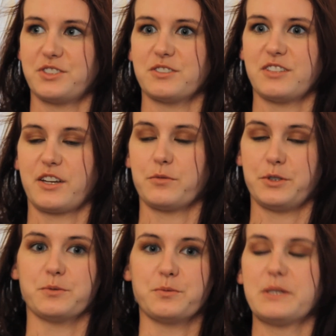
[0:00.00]
They're like
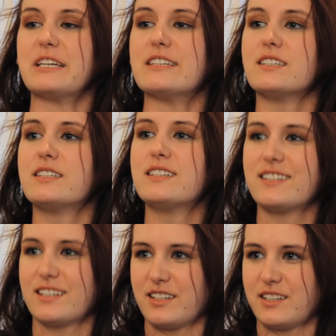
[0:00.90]
real women.
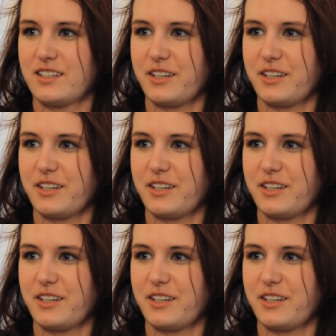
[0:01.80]
Yeah.